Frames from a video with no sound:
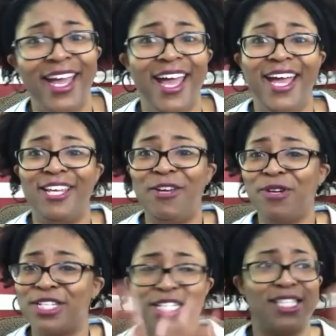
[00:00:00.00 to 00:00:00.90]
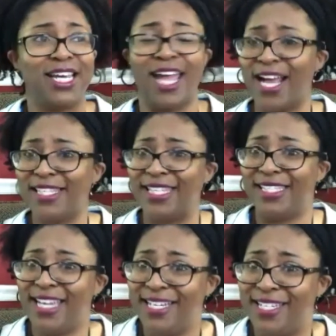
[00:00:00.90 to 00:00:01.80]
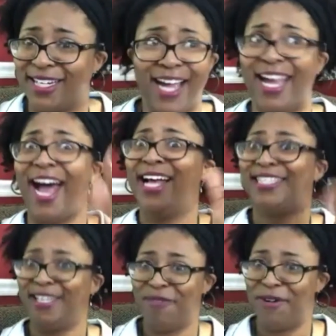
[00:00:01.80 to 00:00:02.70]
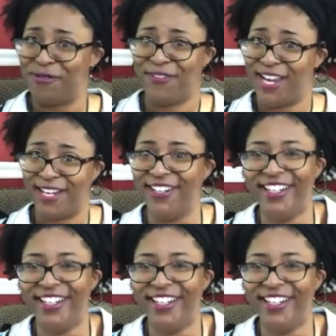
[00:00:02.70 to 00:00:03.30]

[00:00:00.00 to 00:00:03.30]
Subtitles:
You are just a constant teacher, a constant motivator.